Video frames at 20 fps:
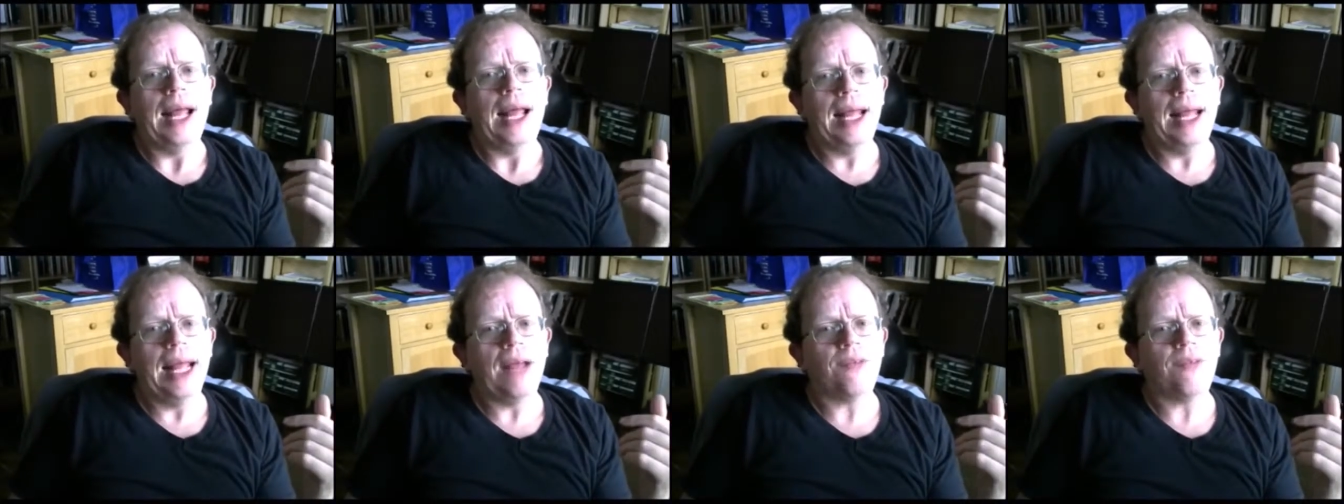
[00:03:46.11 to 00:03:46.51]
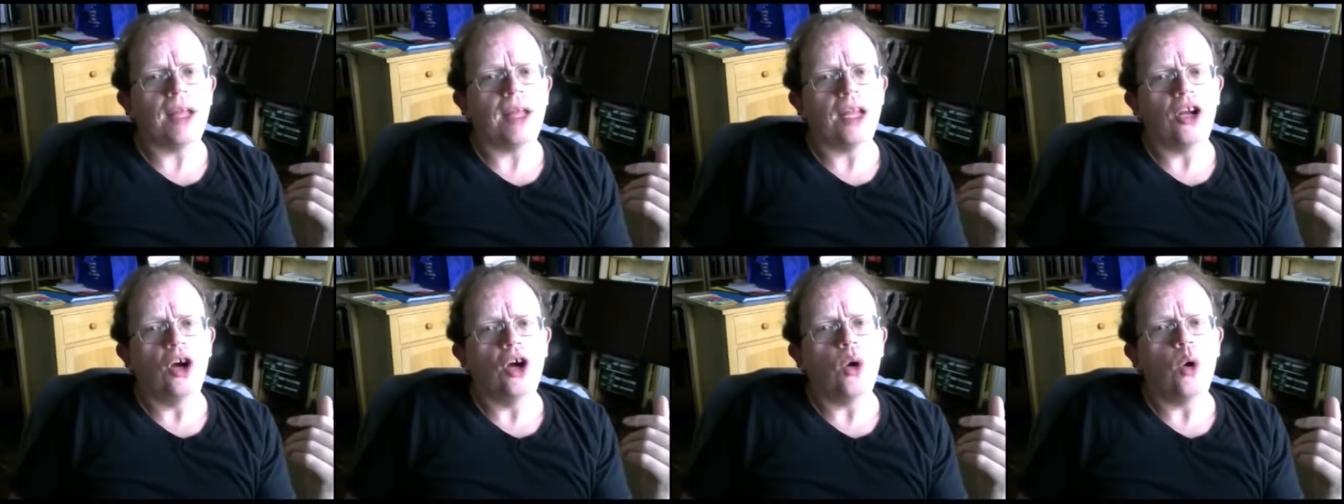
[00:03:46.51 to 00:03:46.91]
after I
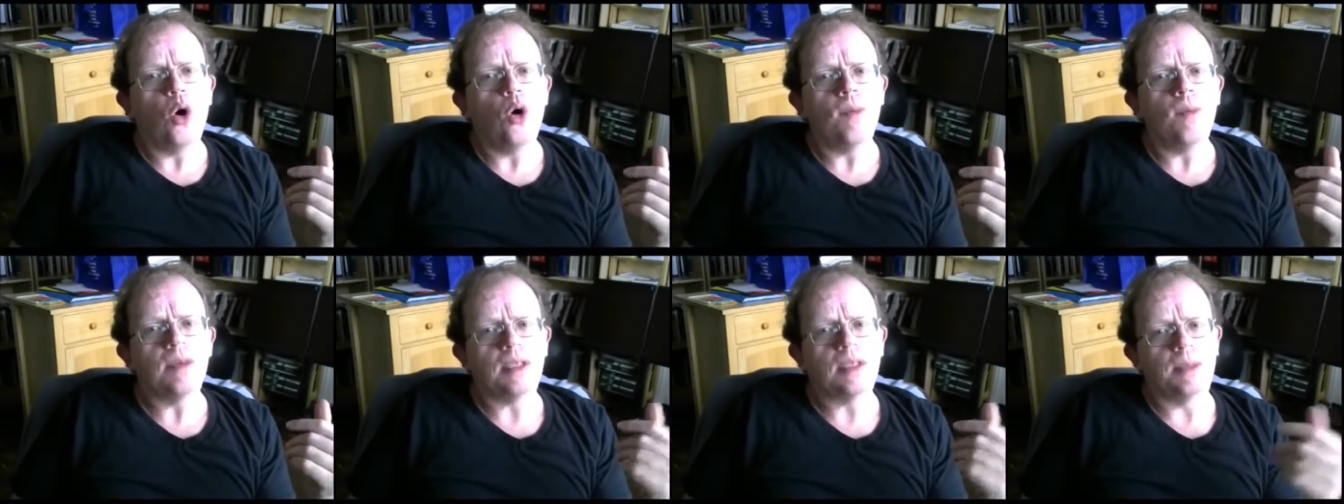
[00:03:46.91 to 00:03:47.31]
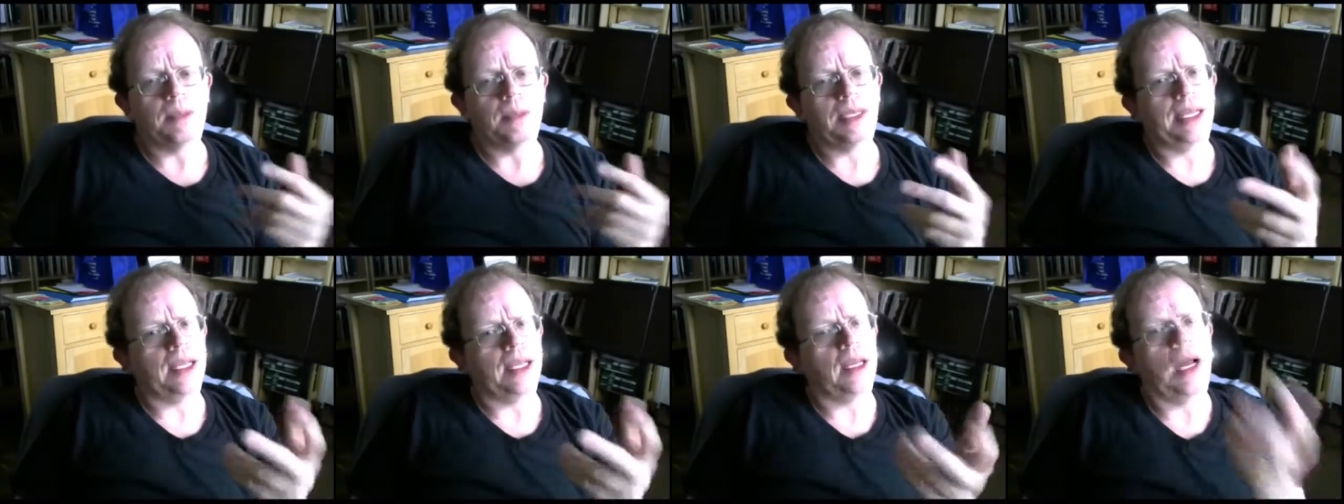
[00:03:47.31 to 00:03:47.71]
go over something,
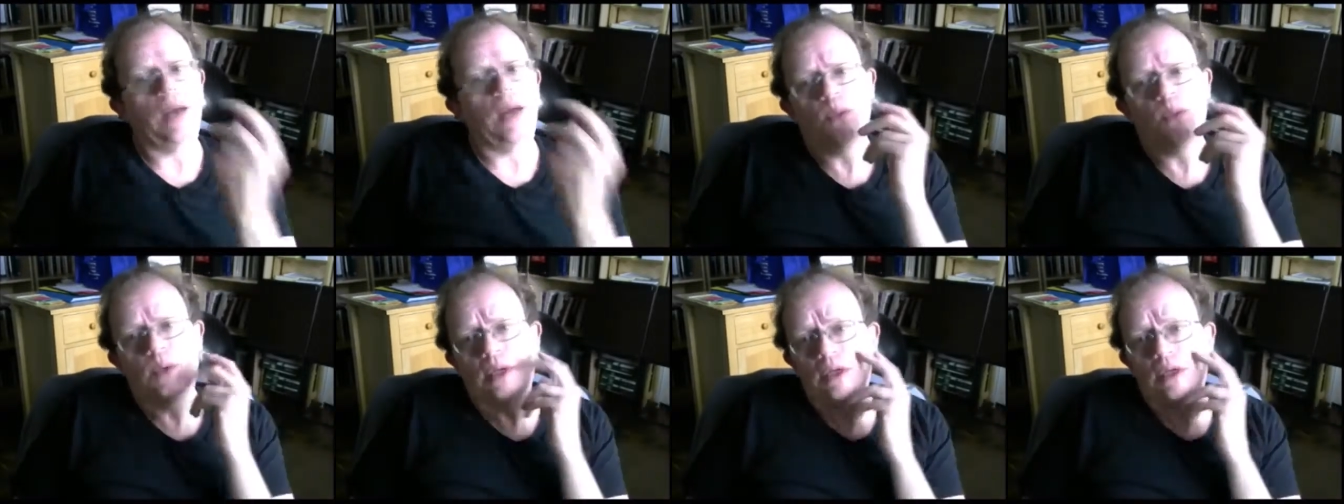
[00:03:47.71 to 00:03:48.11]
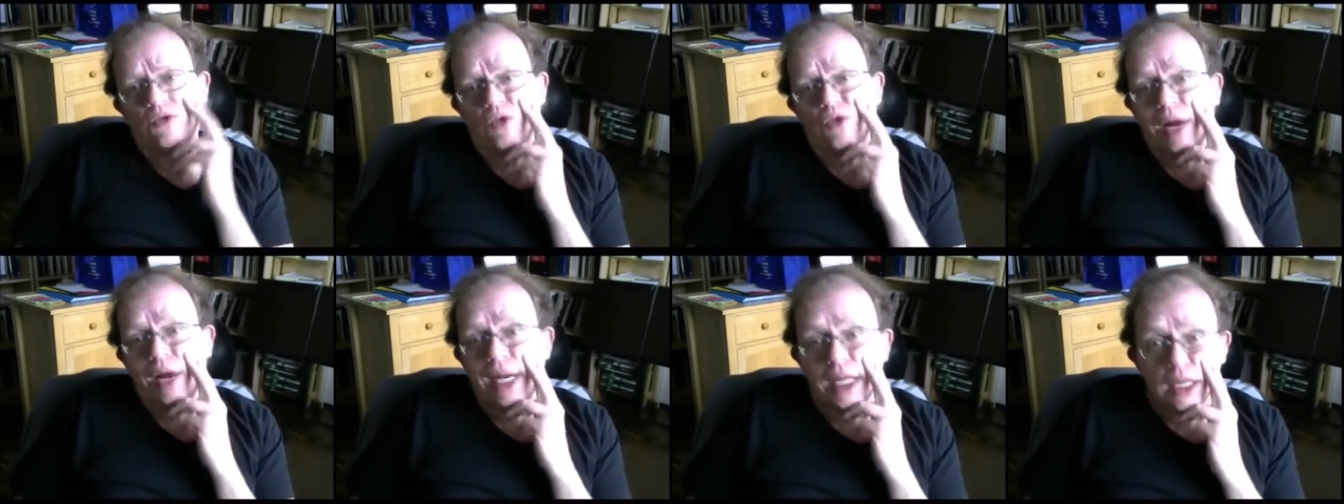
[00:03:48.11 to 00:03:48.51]
like I, when I was
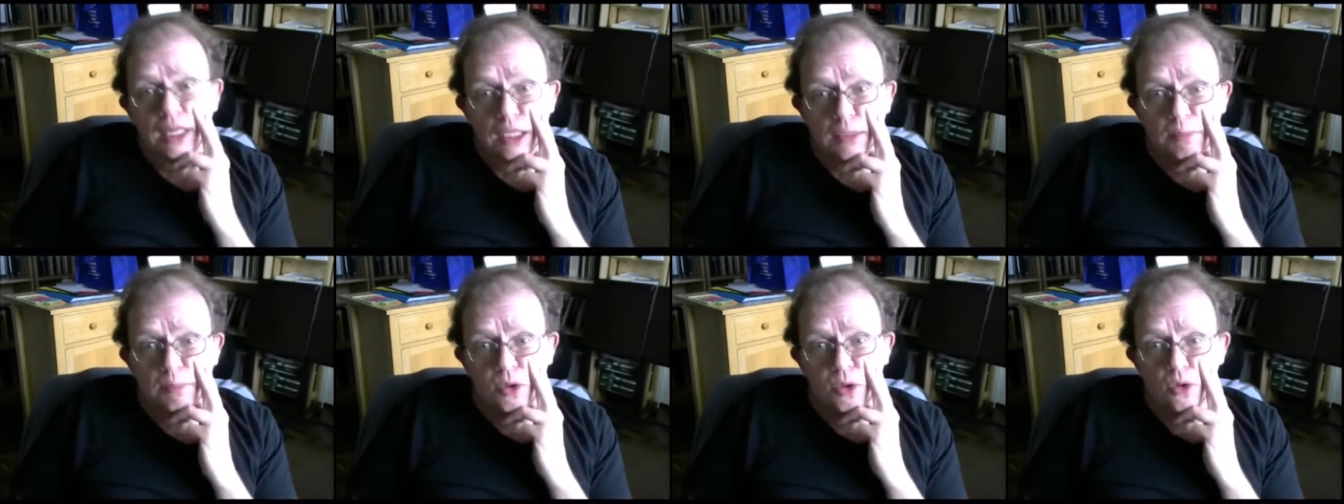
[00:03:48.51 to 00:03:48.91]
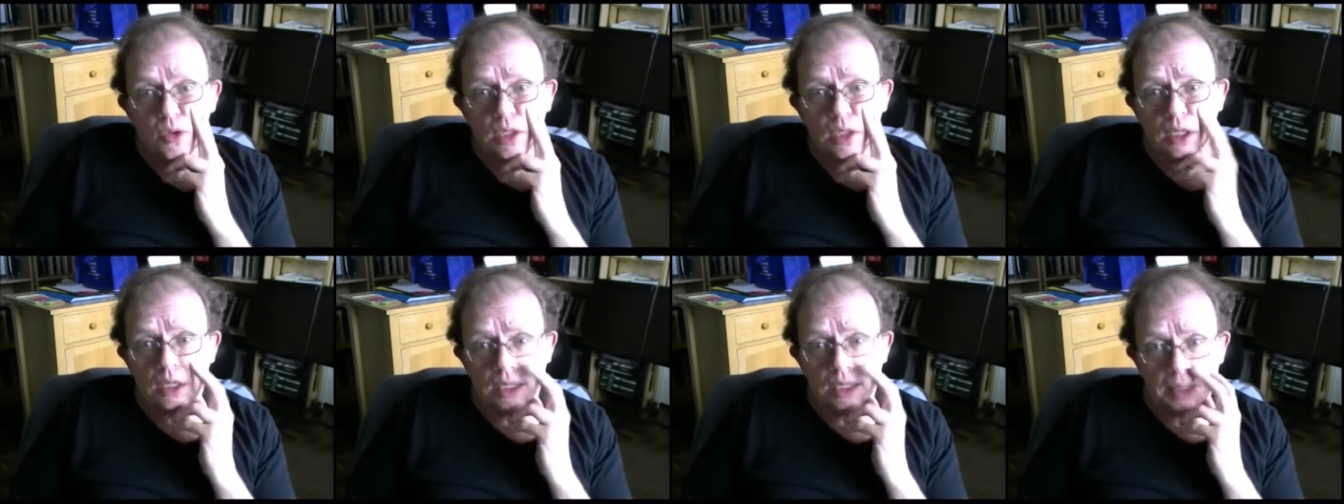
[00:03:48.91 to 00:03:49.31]
writing this
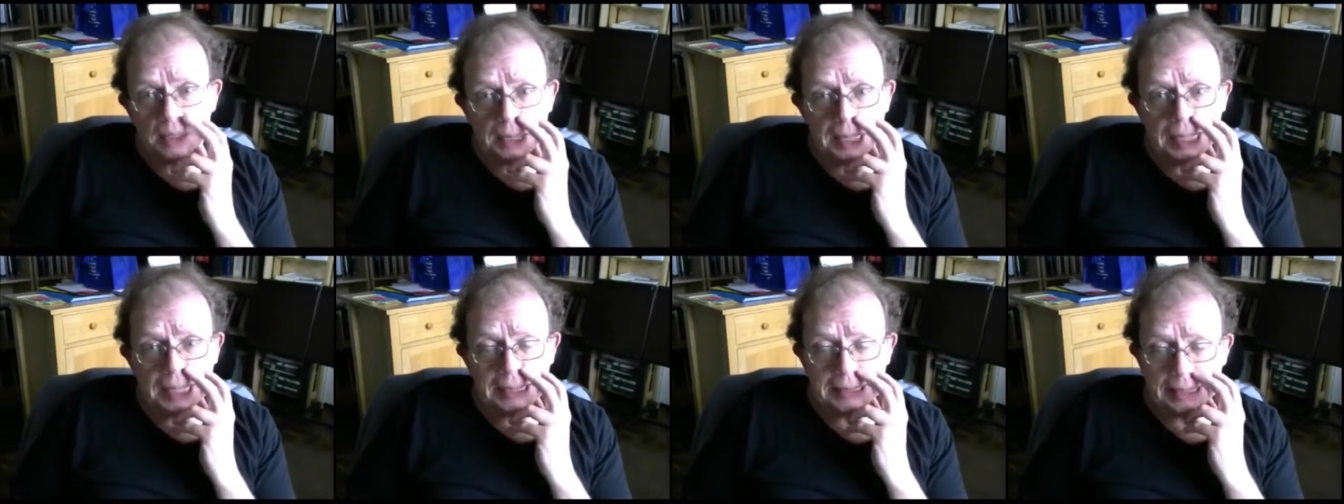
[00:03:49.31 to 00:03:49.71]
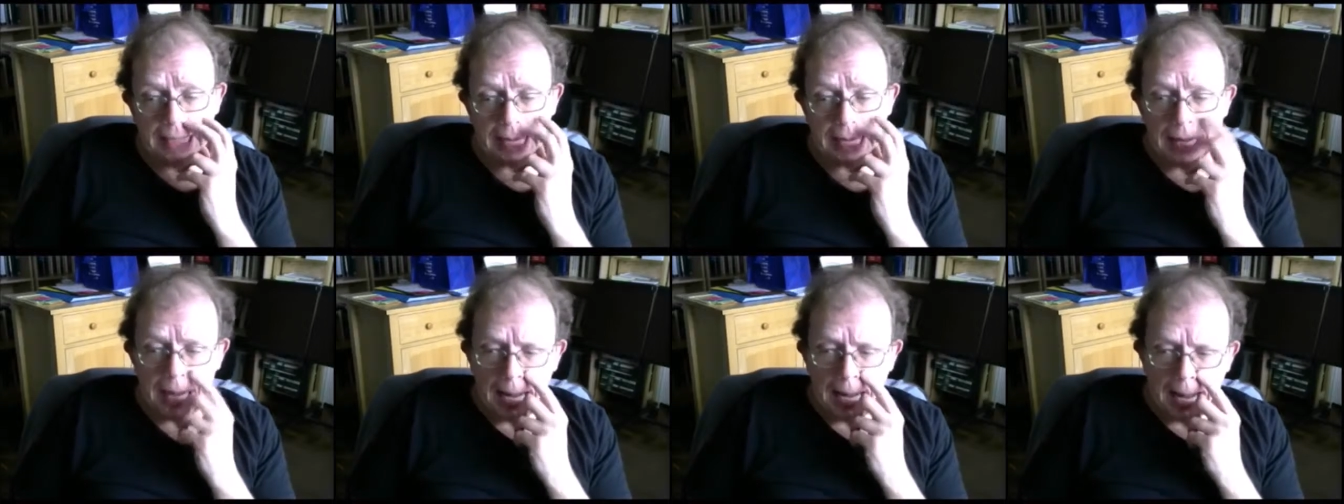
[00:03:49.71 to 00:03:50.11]
musical
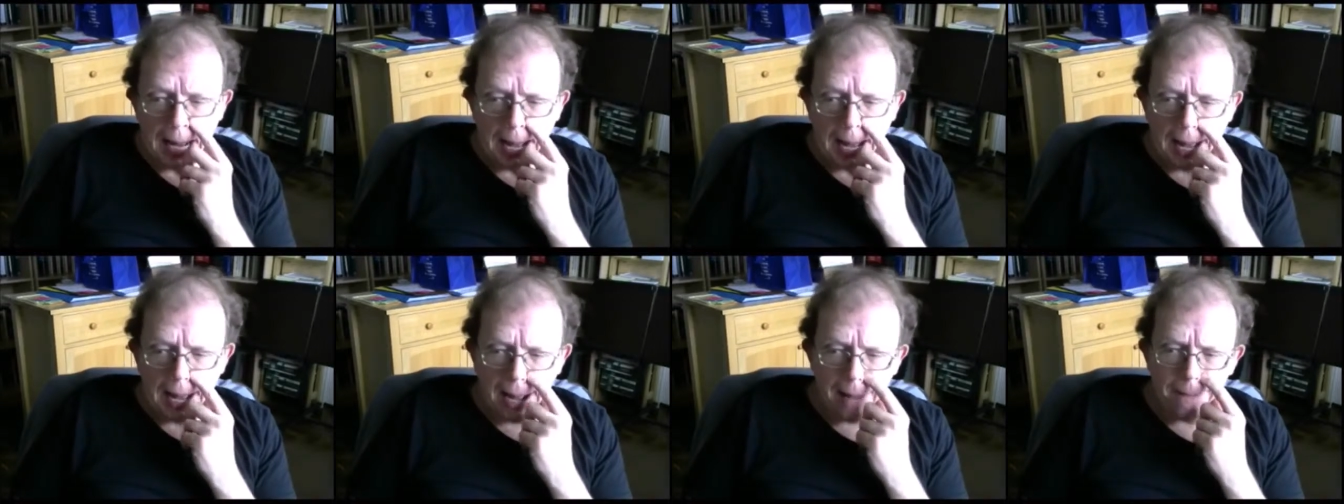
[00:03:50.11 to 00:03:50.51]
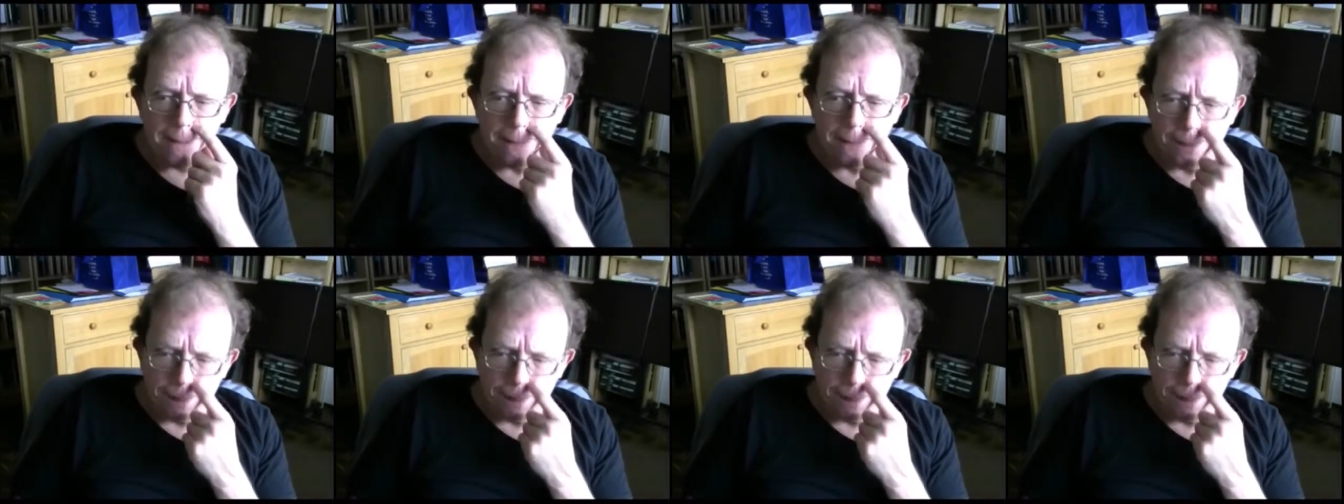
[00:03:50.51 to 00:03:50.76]
yesterday, um,